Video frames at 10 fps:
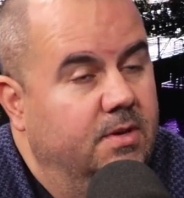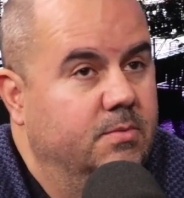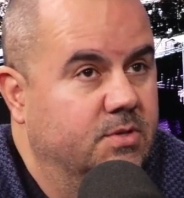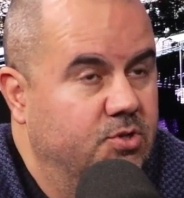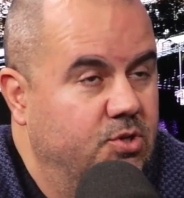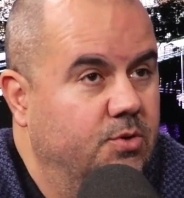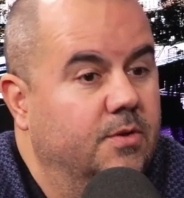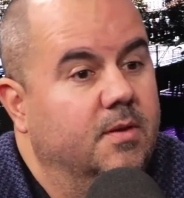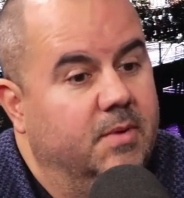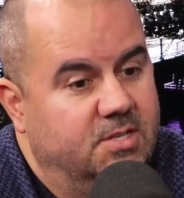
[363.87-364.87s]
He was a junior.
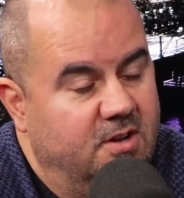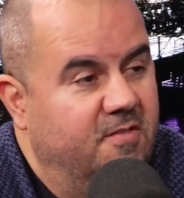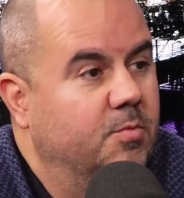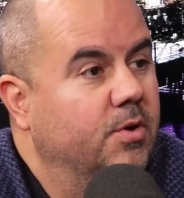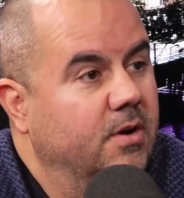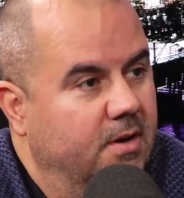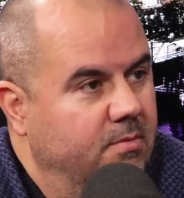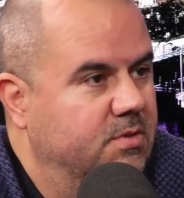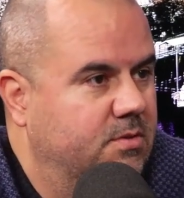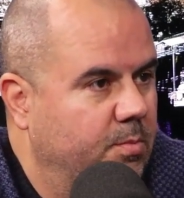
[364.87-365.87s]
Then my sophomore year, he
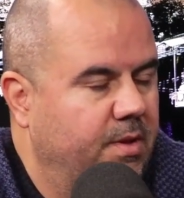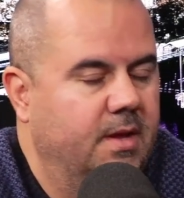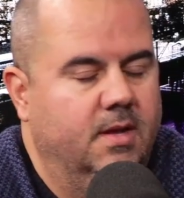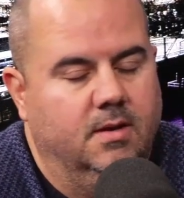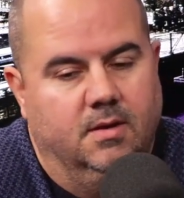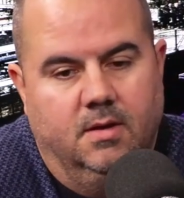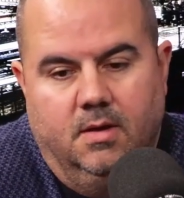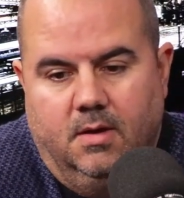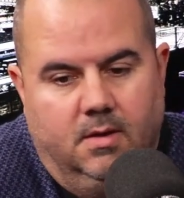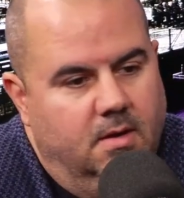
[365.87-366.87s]
was still playing, and
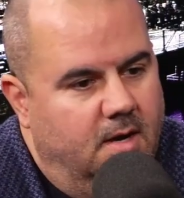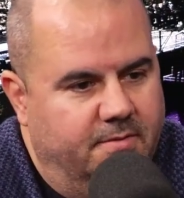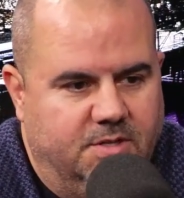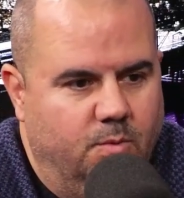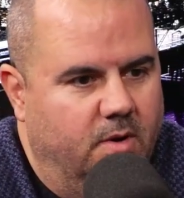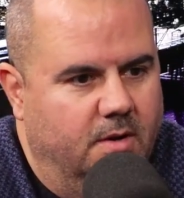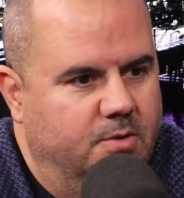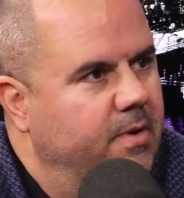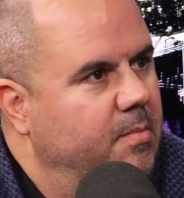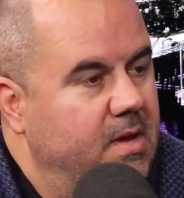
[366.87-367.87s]
obviously went on
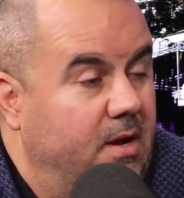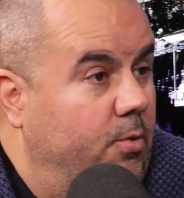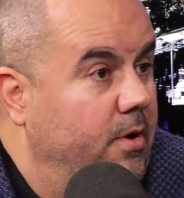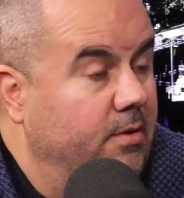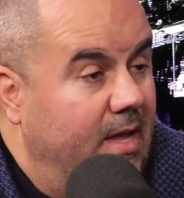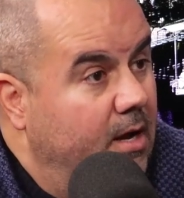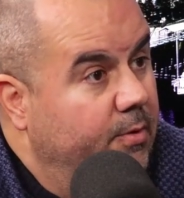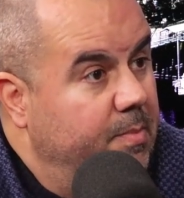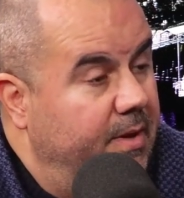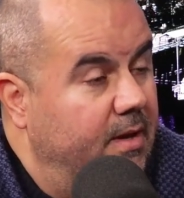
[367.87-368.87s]
to an NBA career,
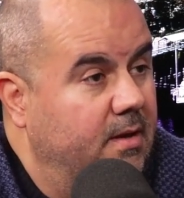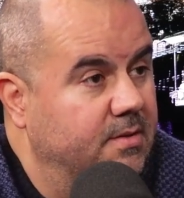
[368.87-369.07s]
lottery pick.